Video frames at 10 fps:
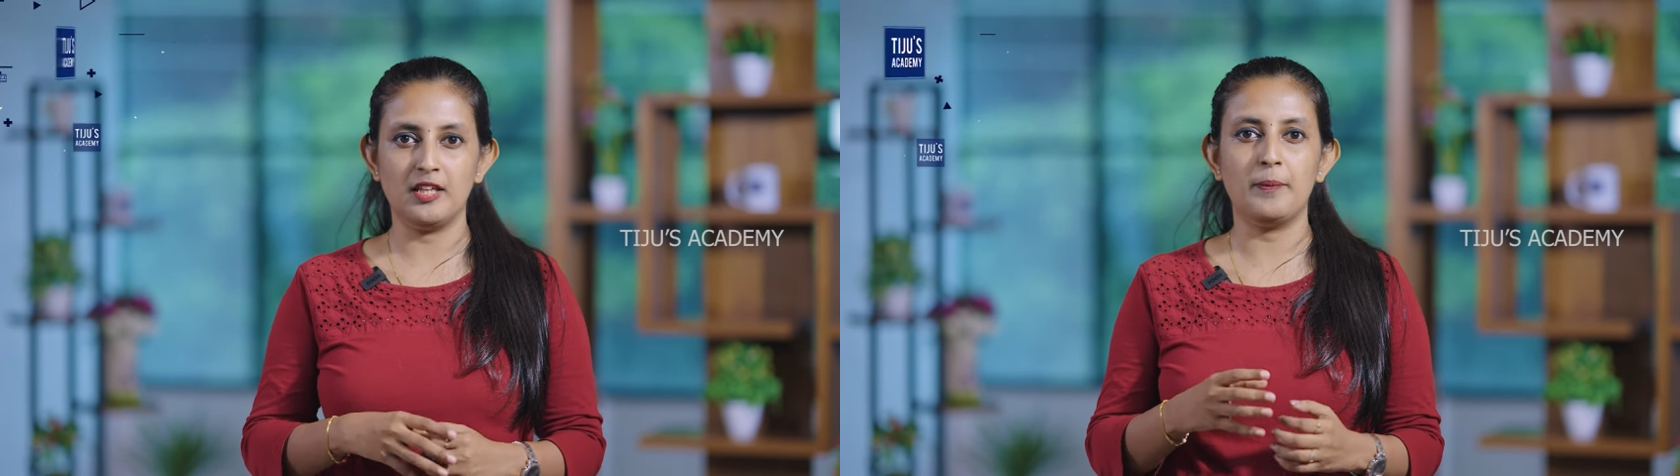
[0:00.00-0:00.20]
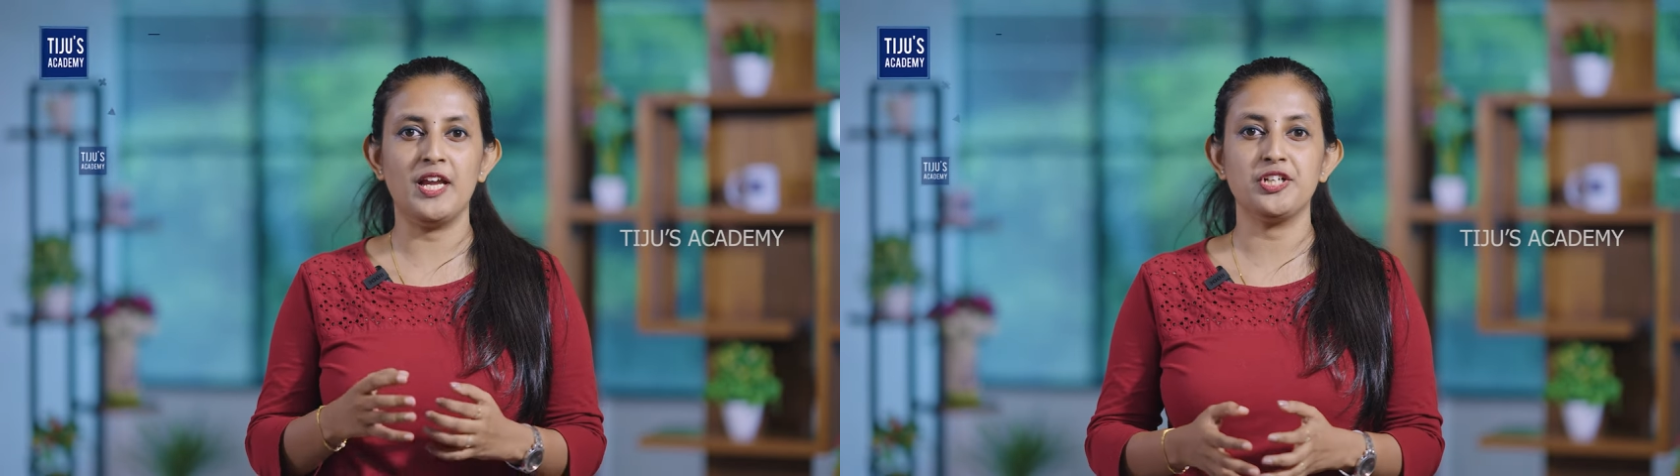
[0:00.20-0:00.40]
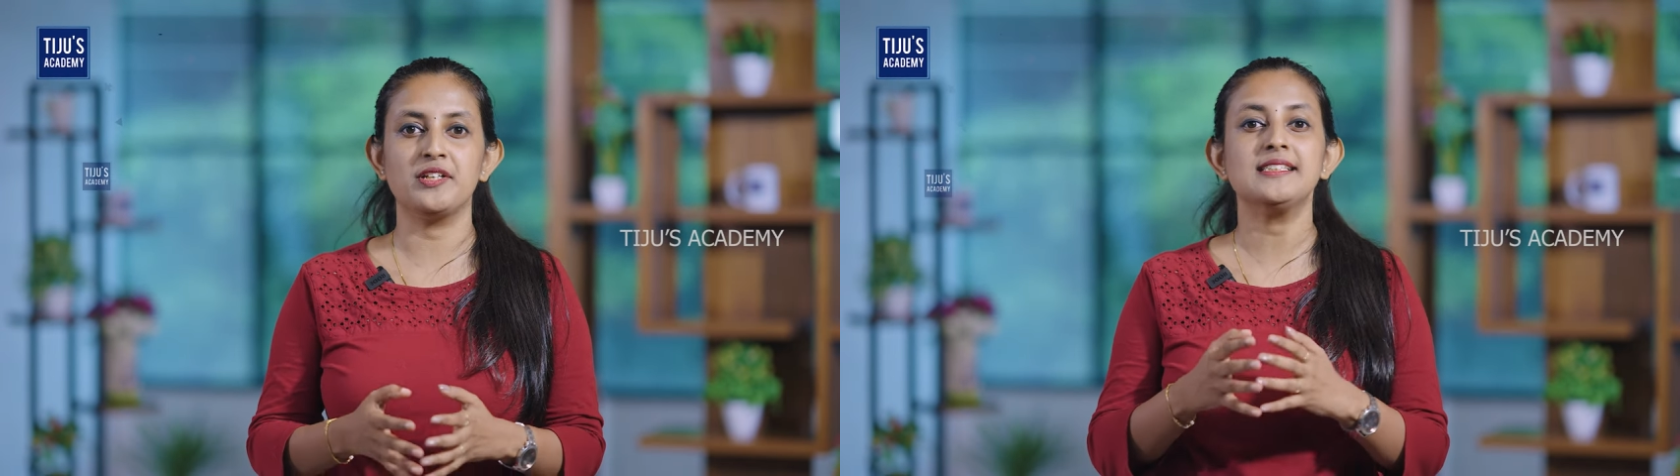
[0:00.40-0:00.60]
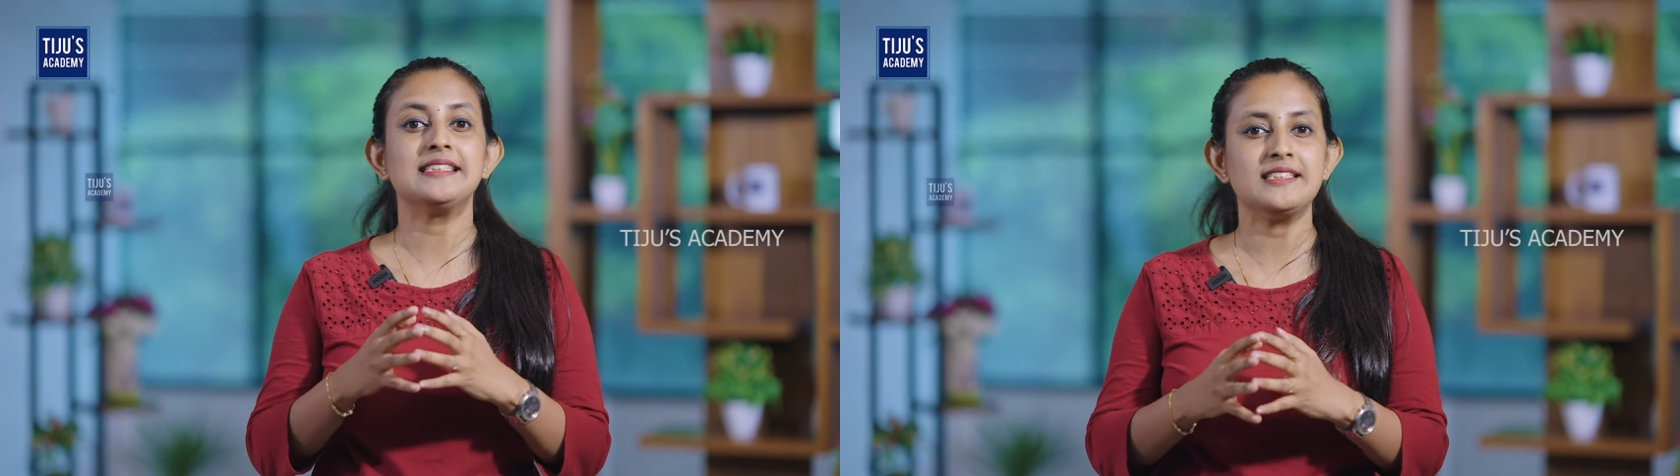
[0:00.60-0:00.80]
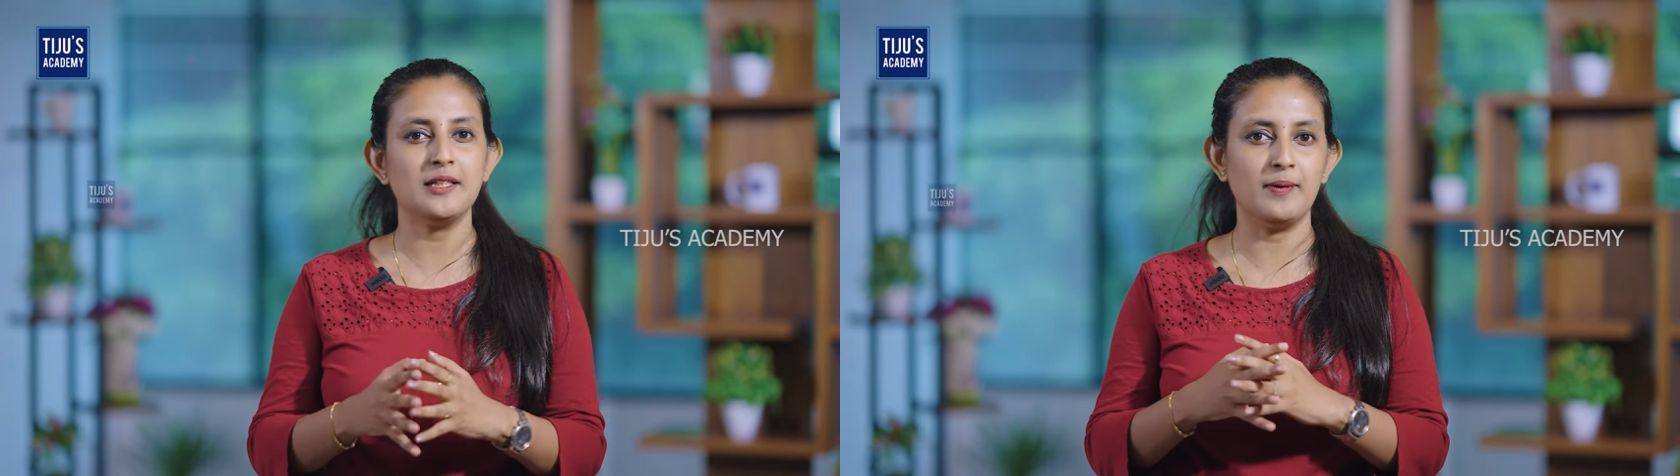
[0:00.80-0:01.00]
The patient is
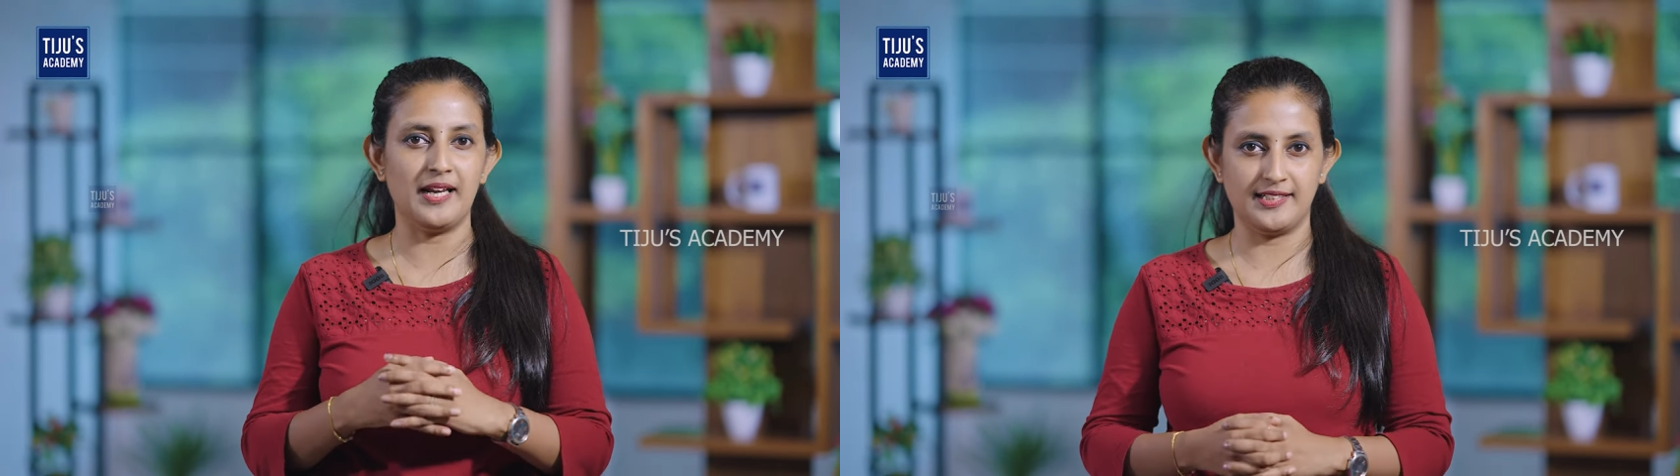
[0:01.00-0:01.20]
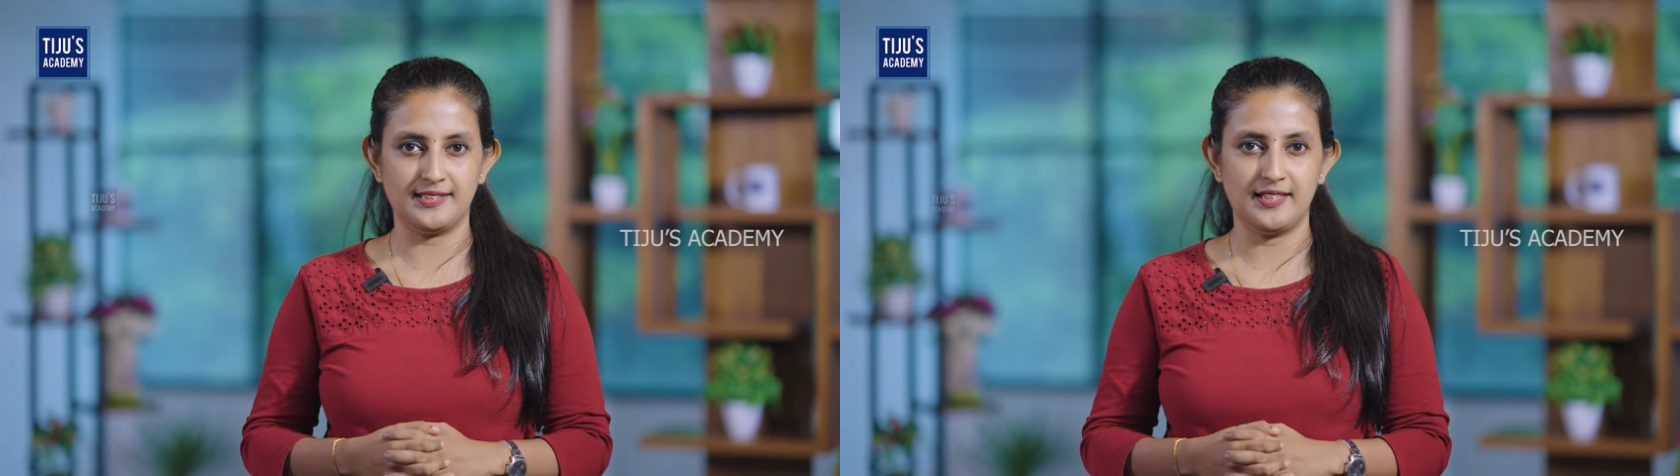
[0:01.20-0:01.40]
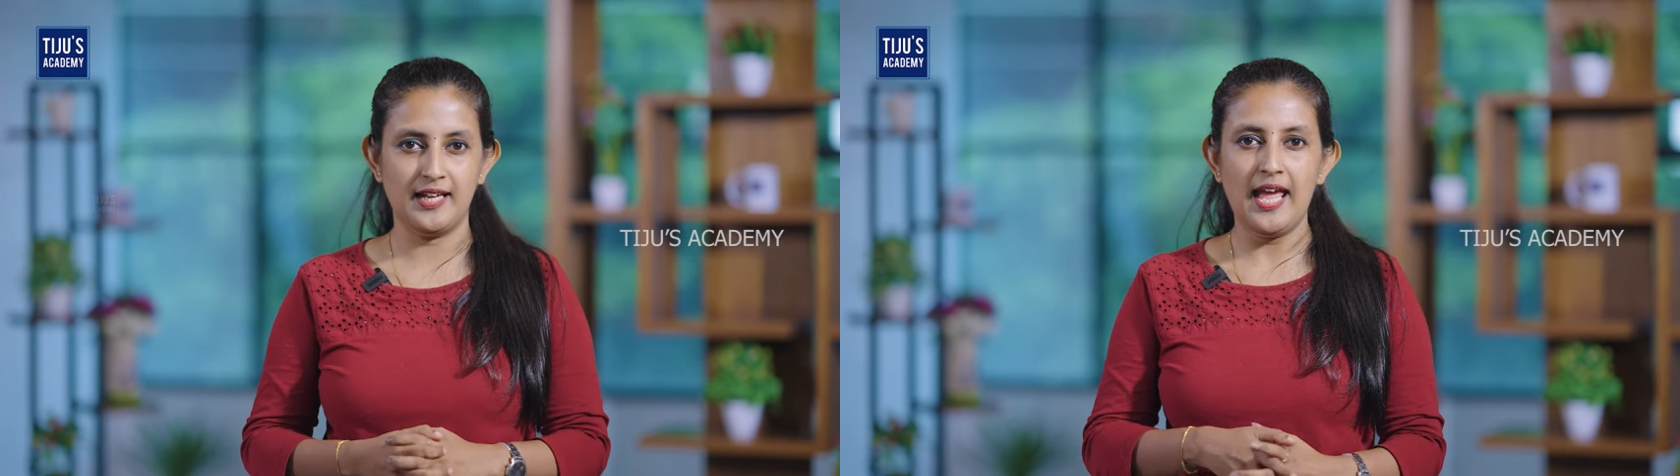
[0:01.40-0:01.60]
stabilized.